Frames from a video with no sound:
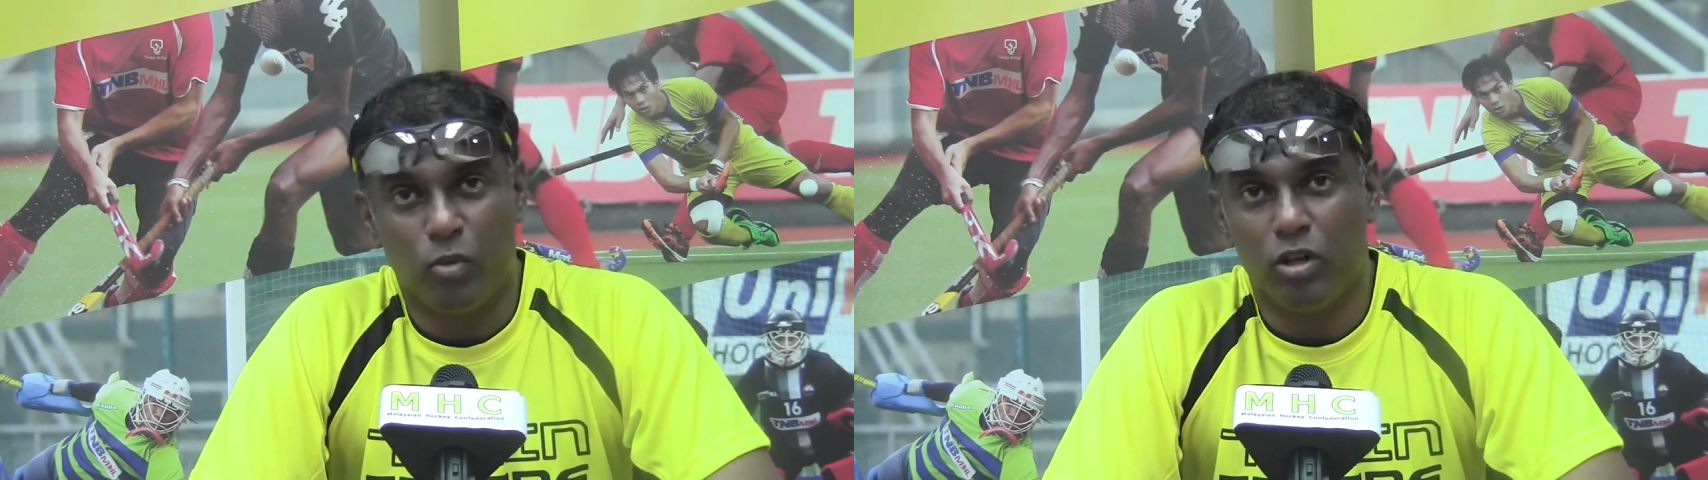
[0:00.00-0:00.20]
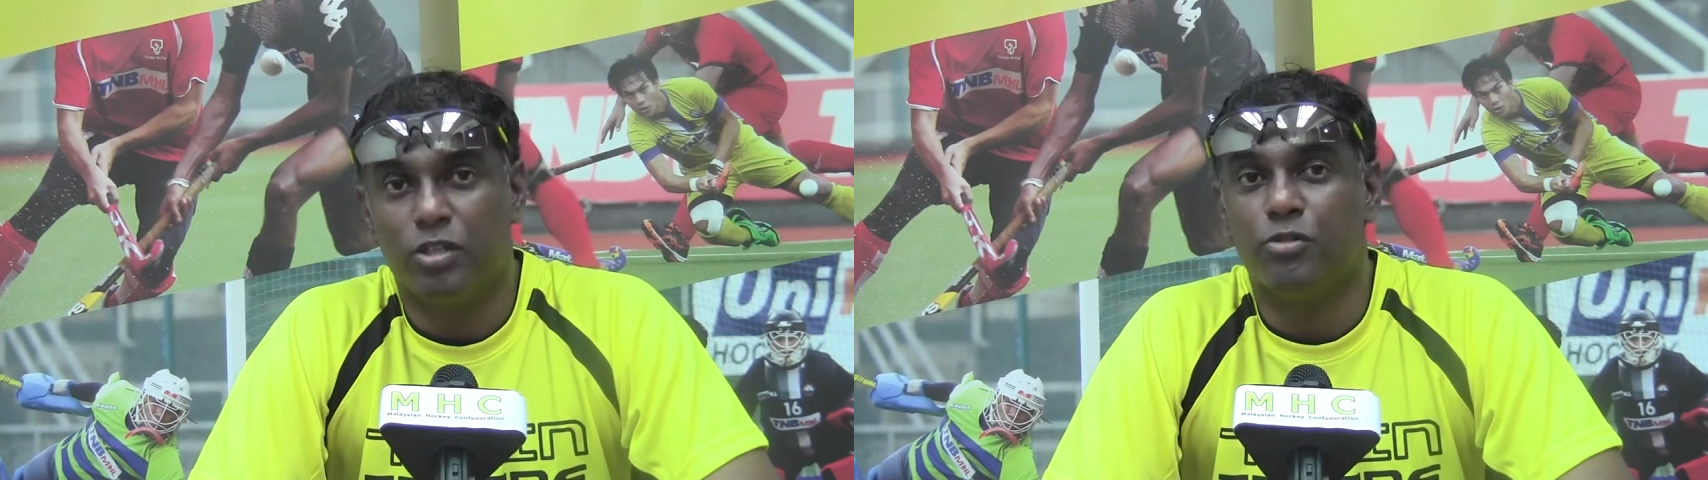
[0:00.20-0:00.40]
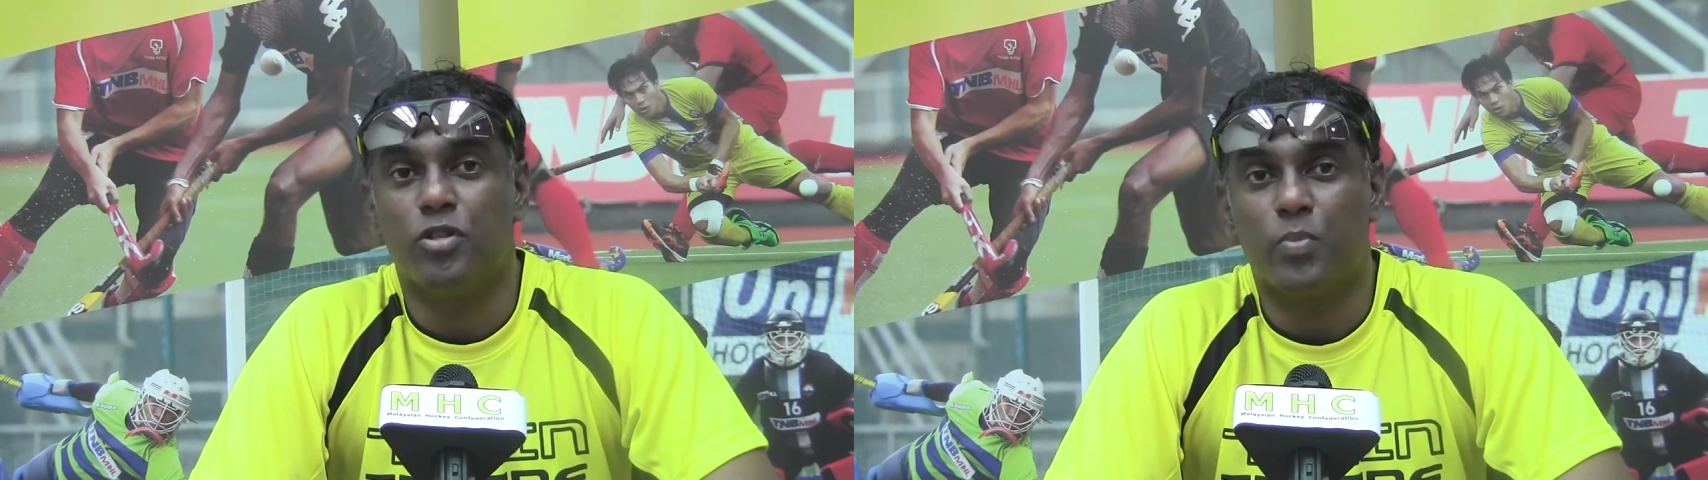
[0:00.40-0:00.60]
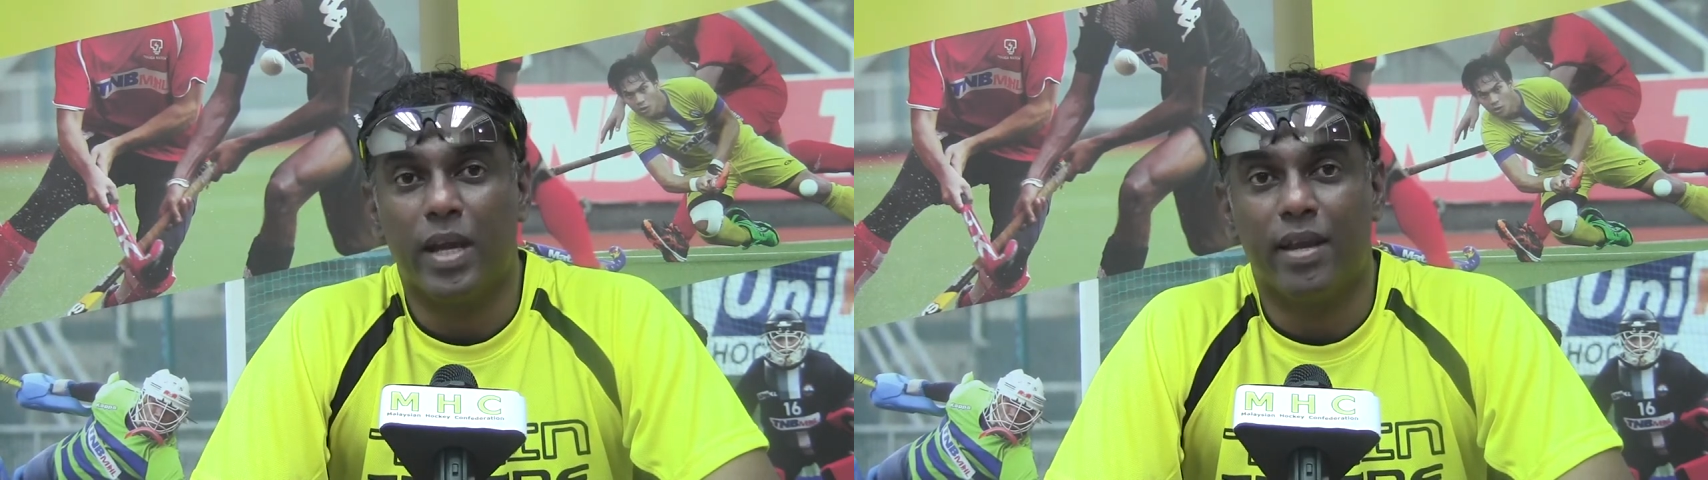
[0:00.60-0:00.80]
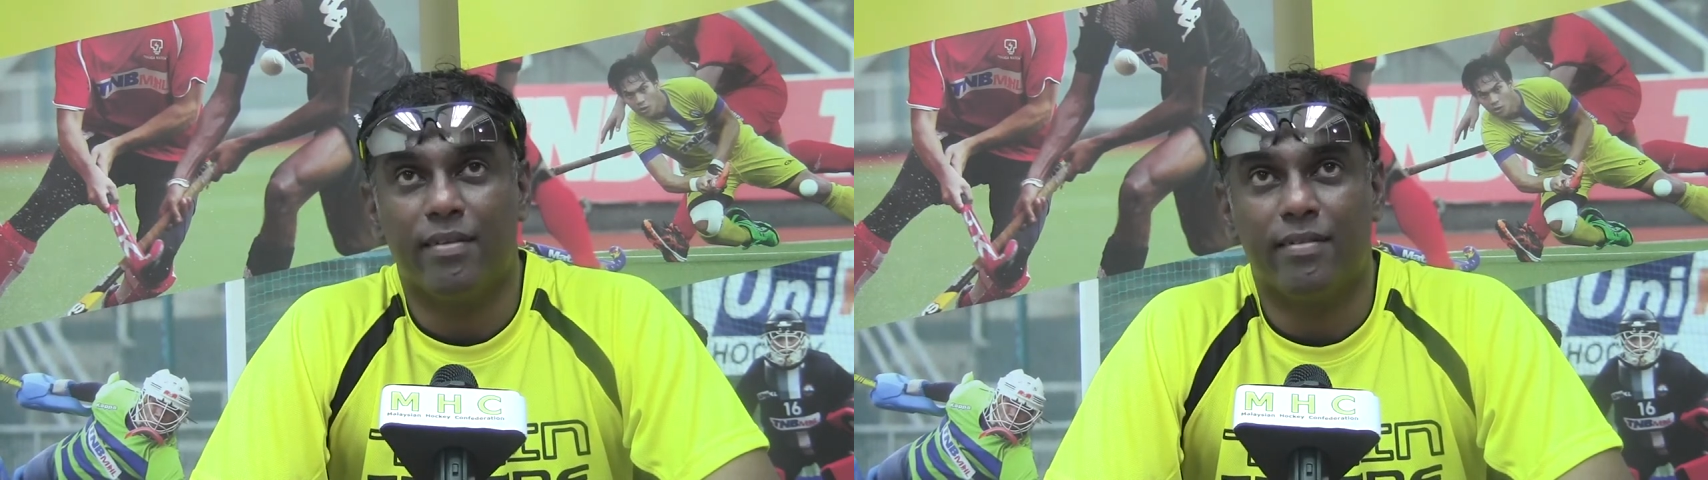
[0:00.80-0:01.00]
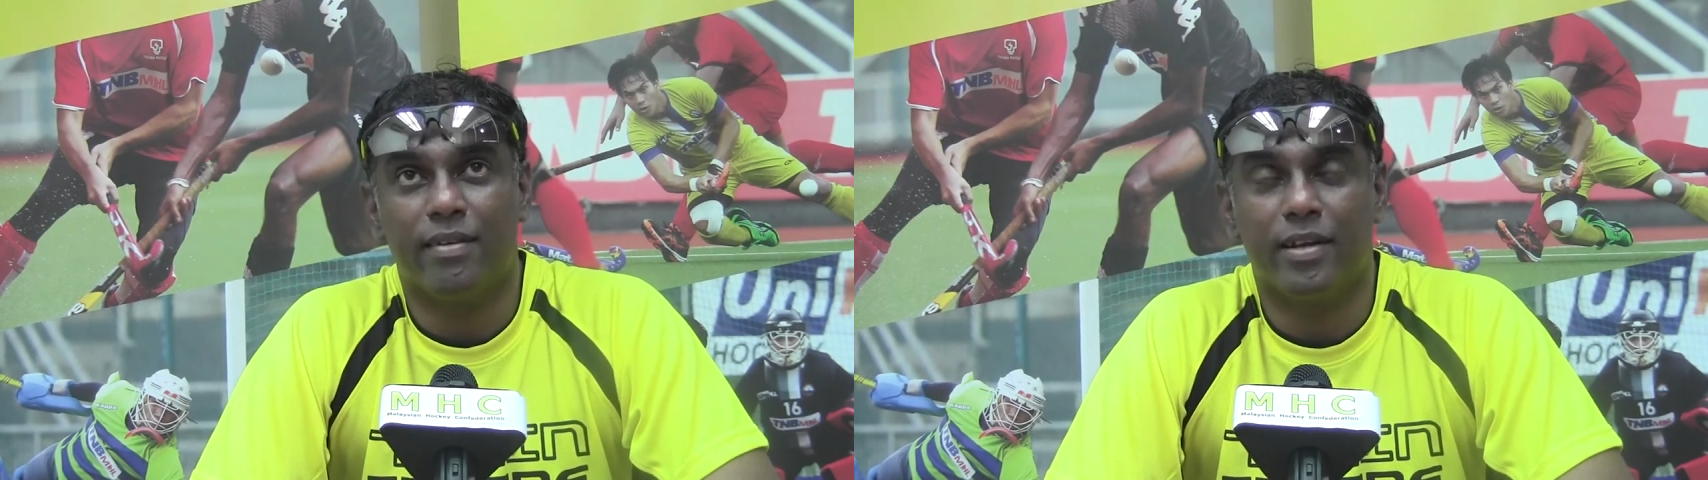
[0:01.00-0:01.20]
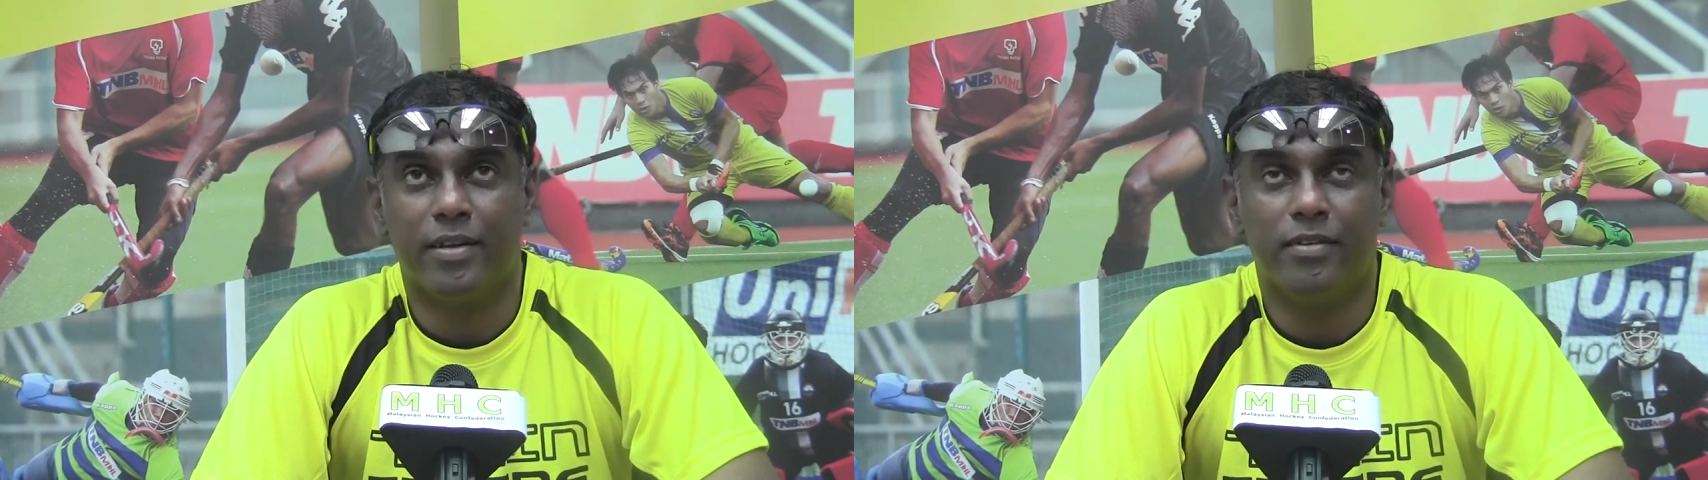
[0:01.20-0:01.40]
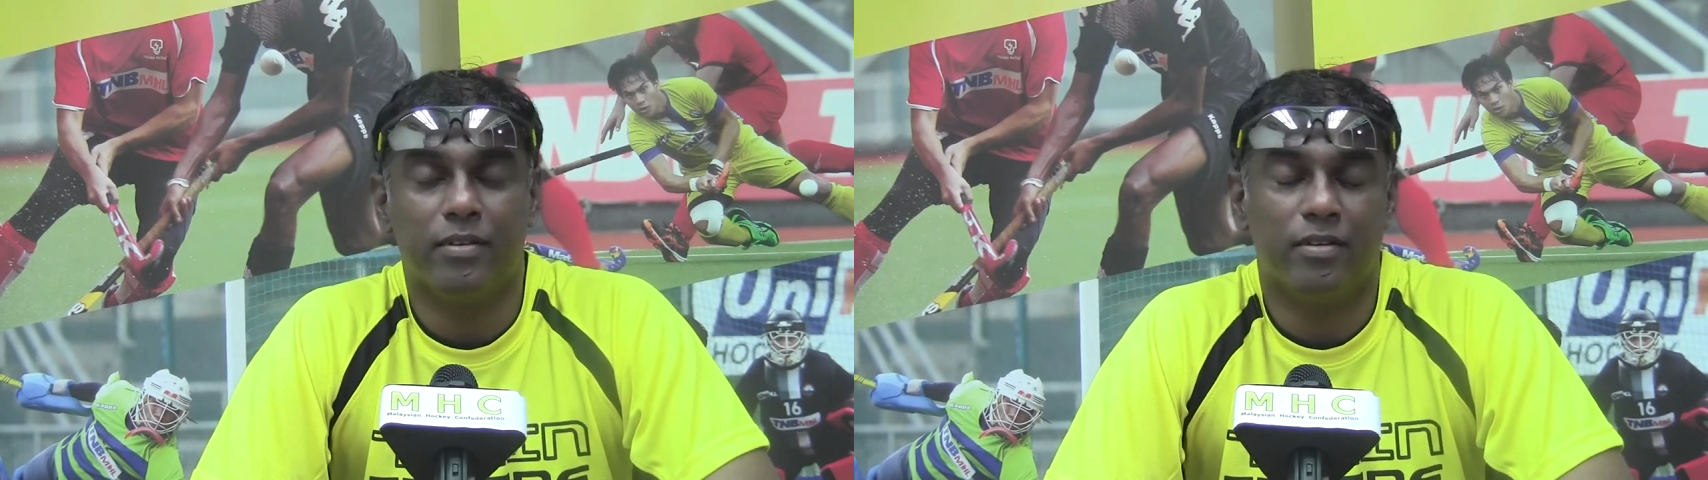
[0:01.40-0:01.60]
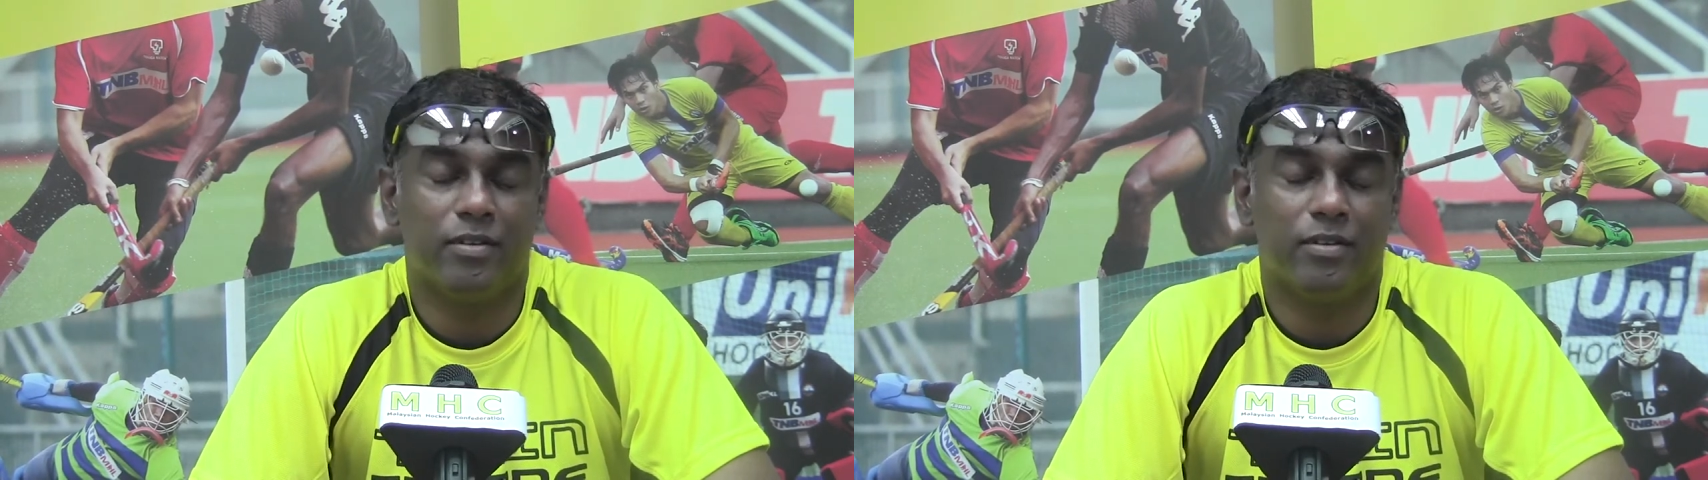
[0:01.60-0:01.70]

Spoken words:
the ball into space, you know.